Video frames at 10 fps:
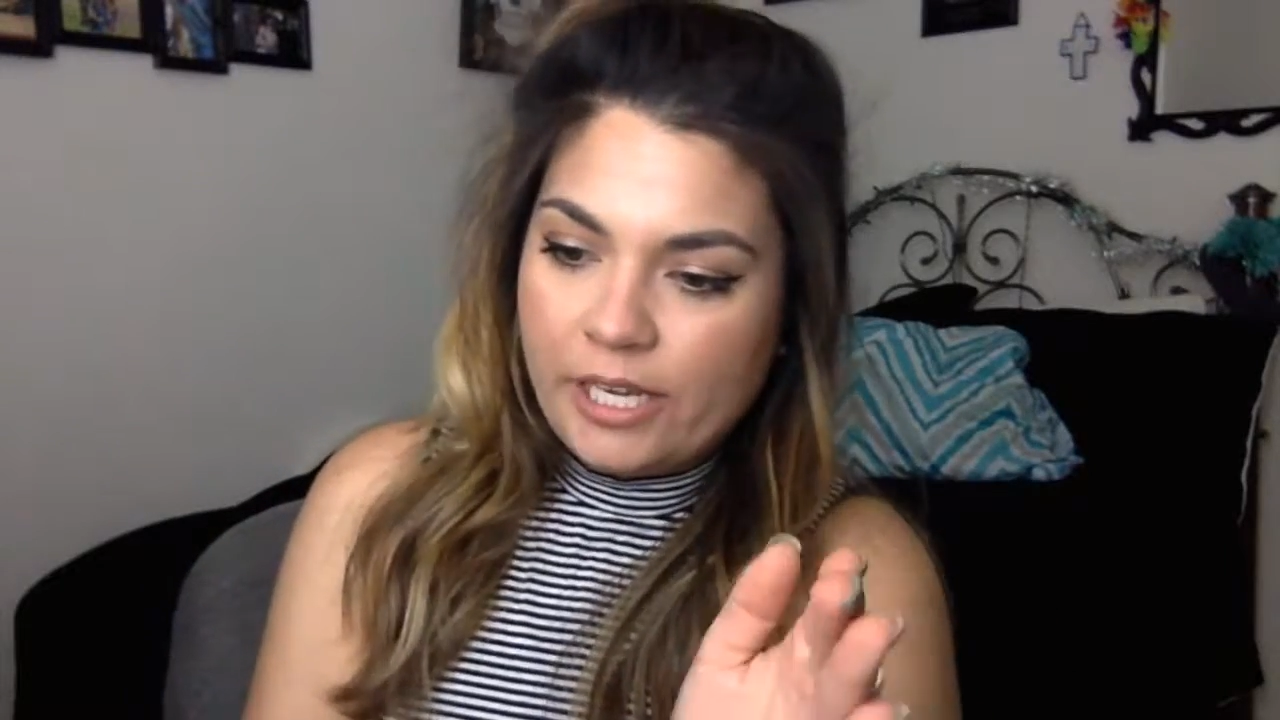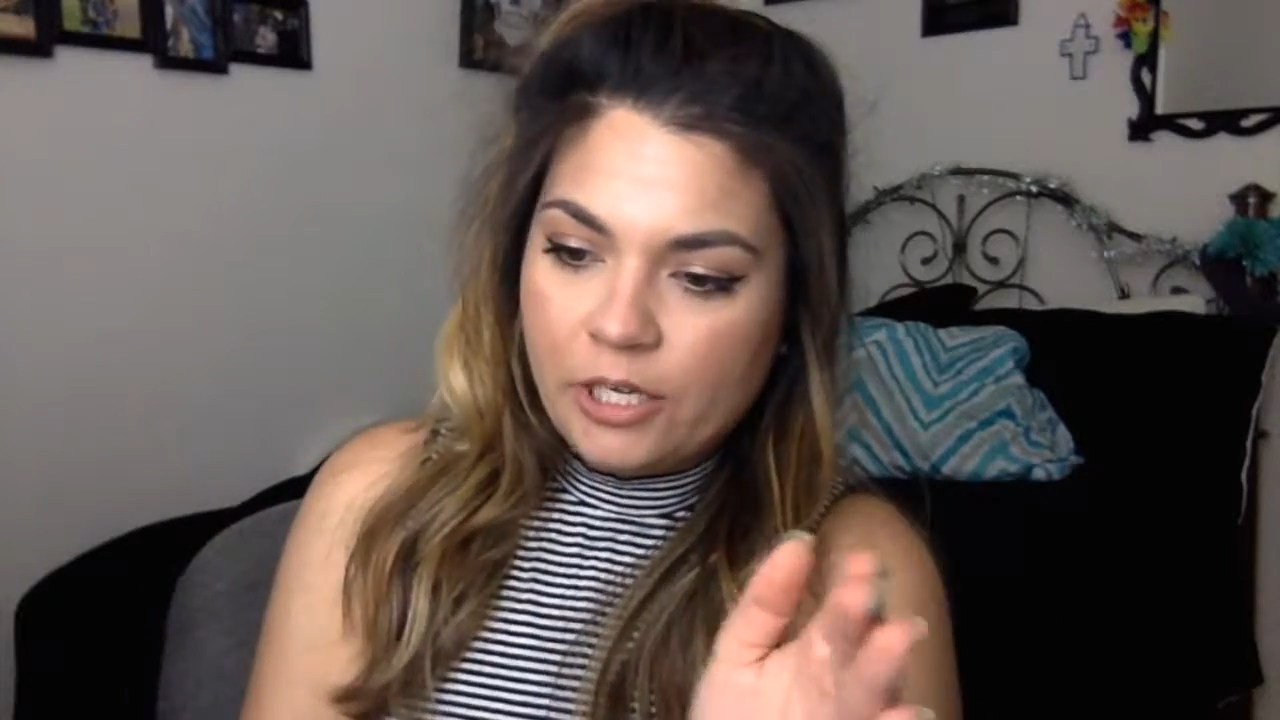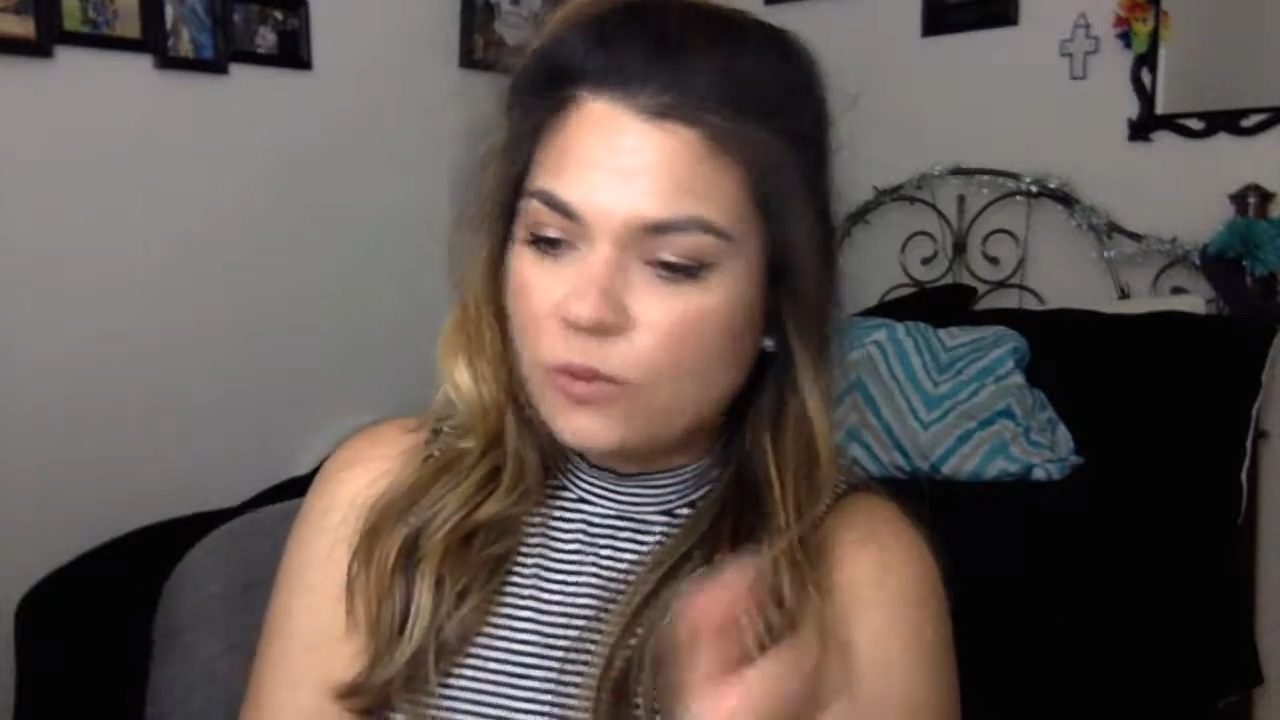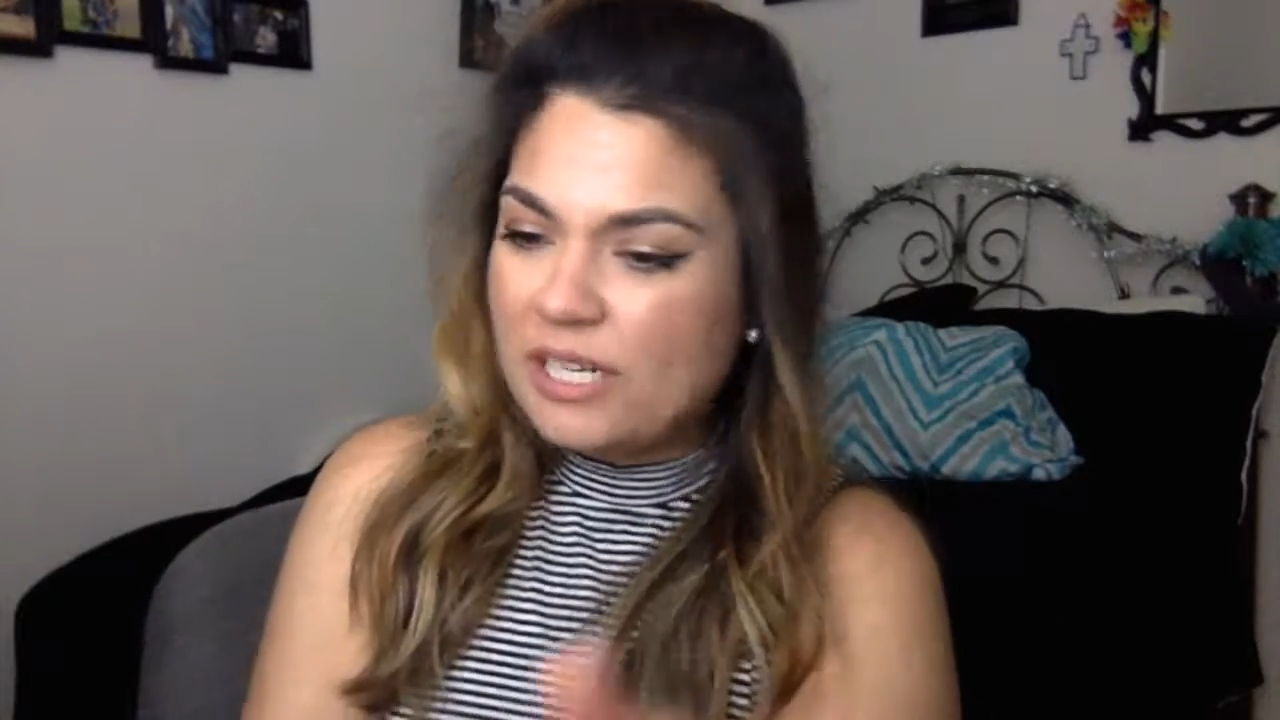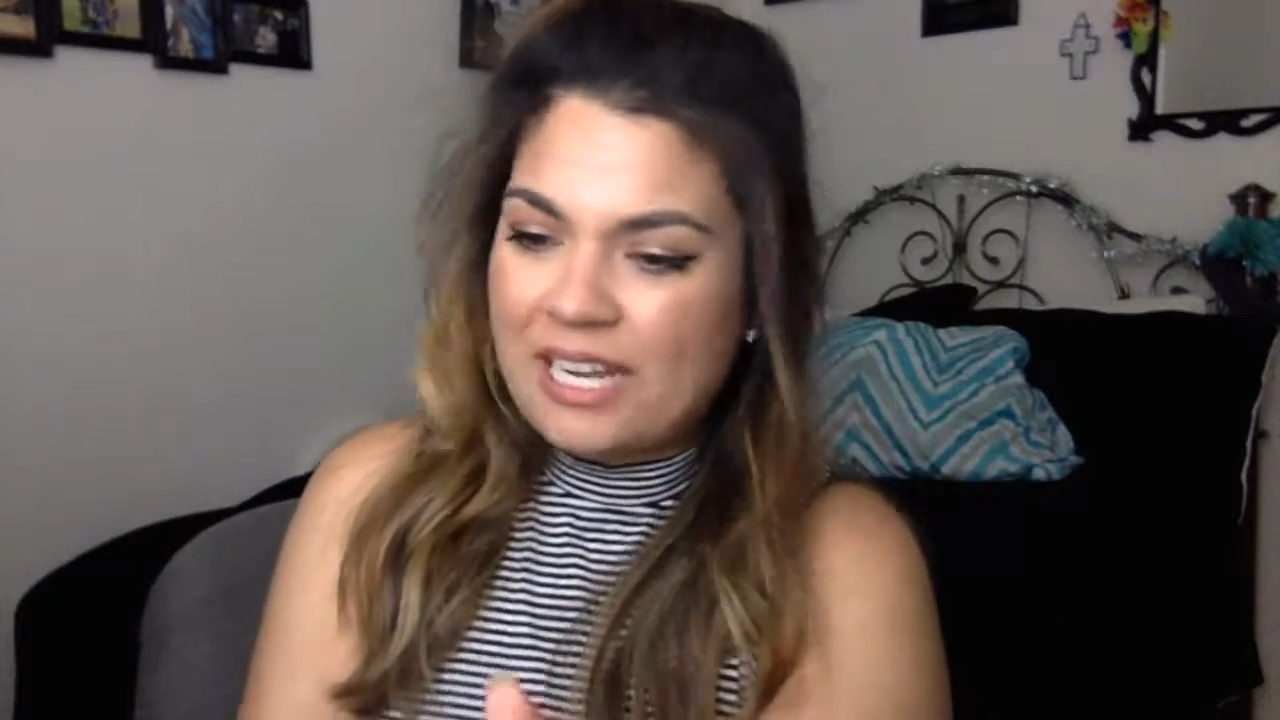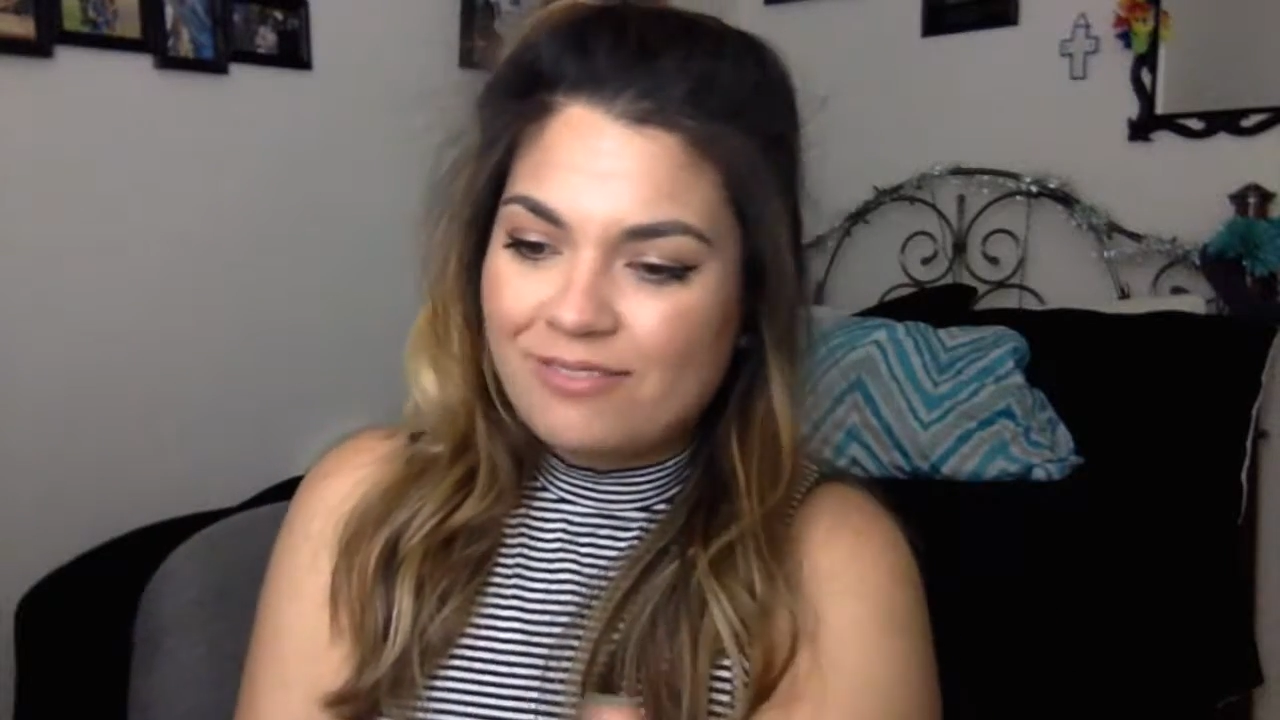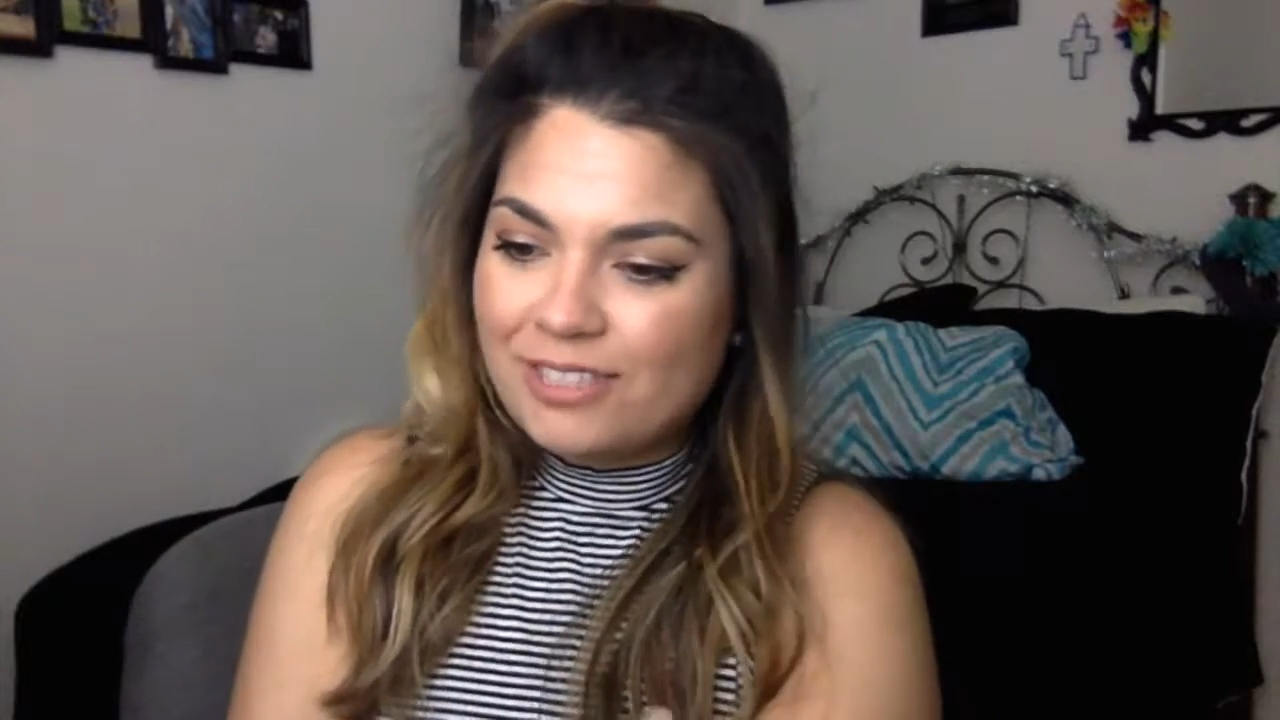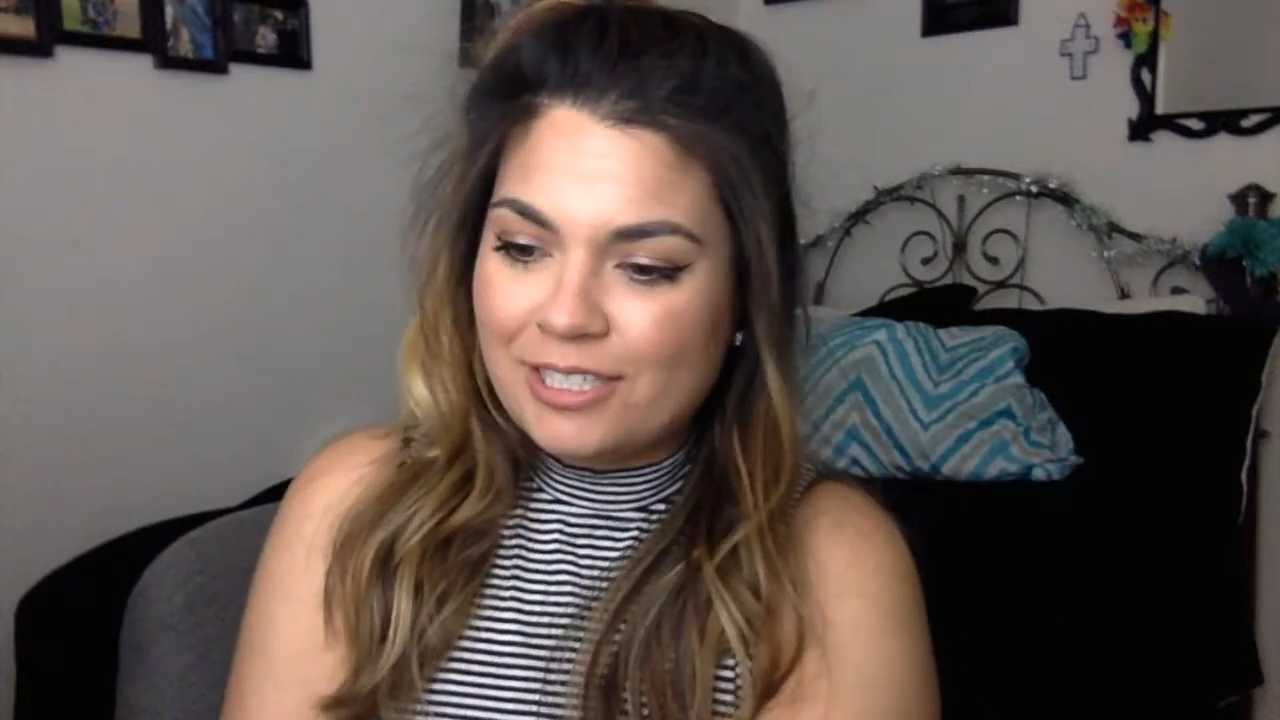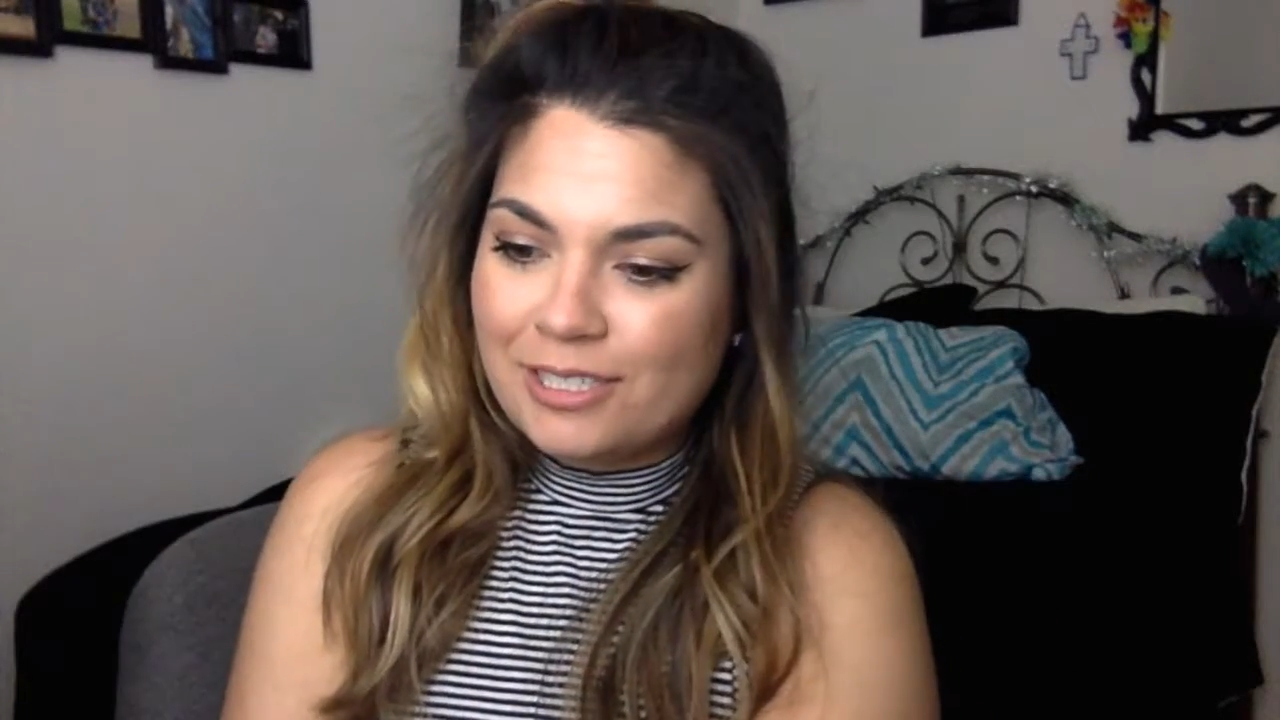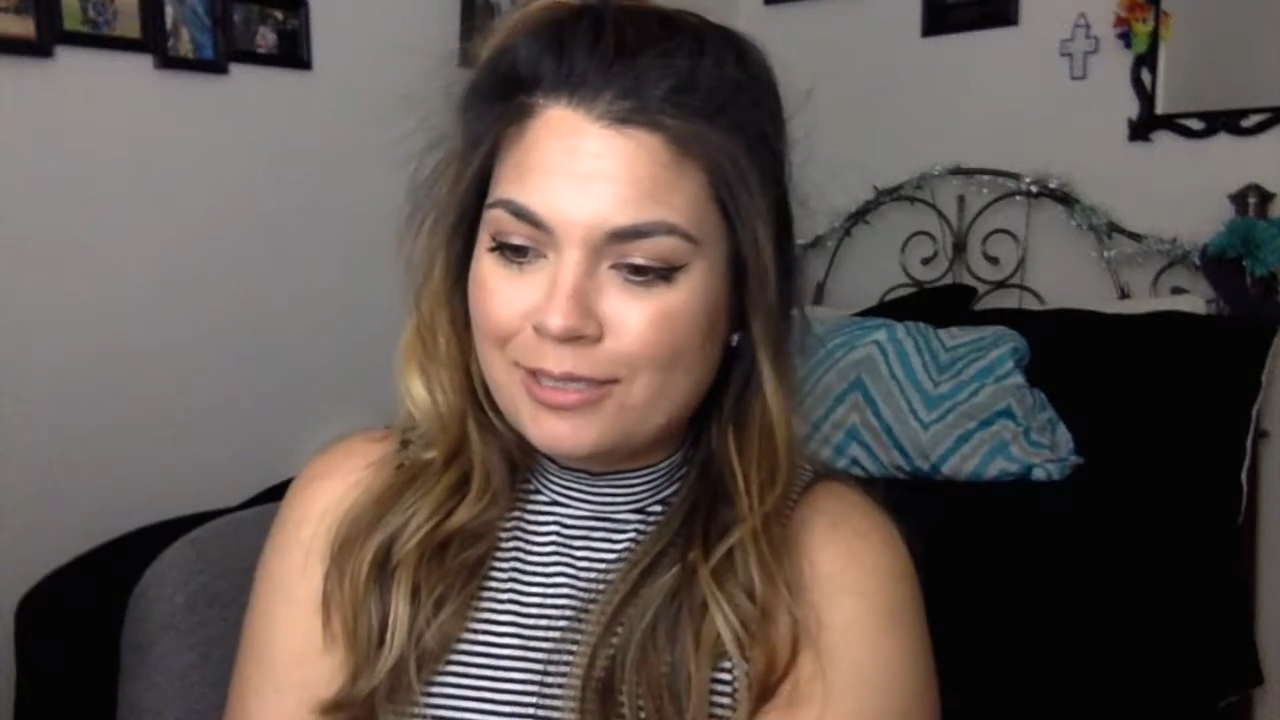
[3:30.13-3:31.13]
or
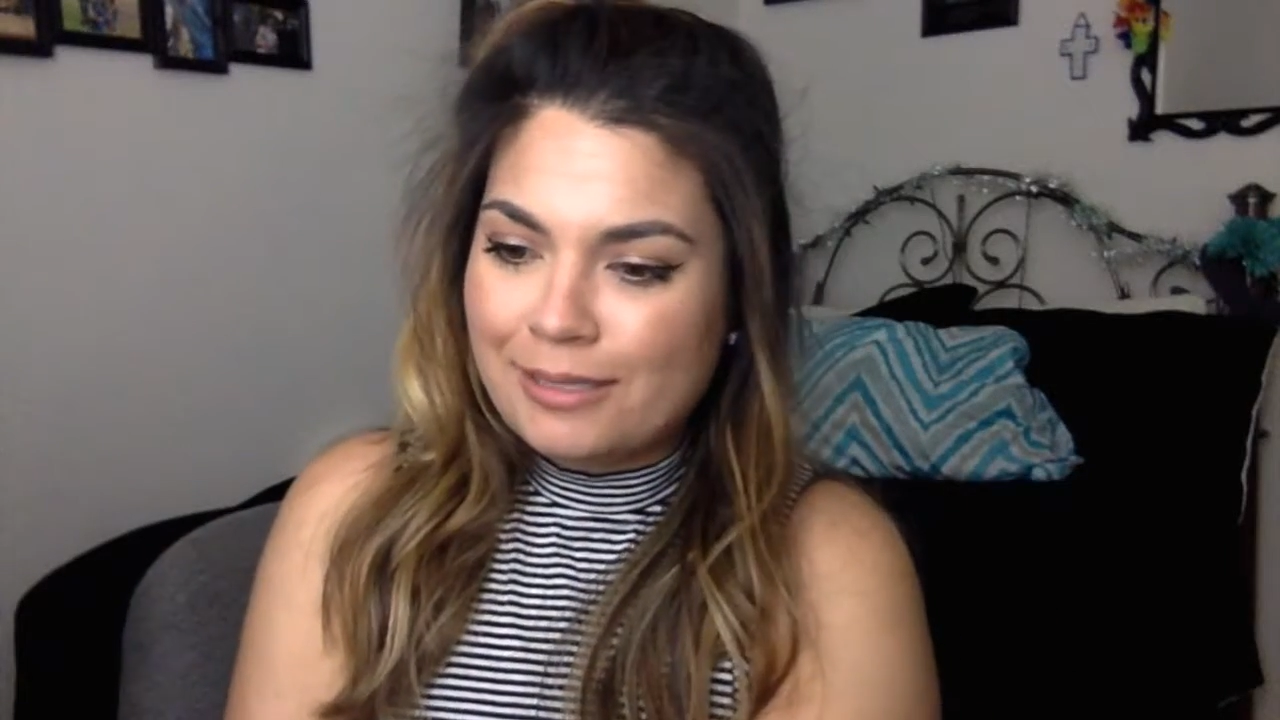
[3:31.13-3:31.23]
whatever,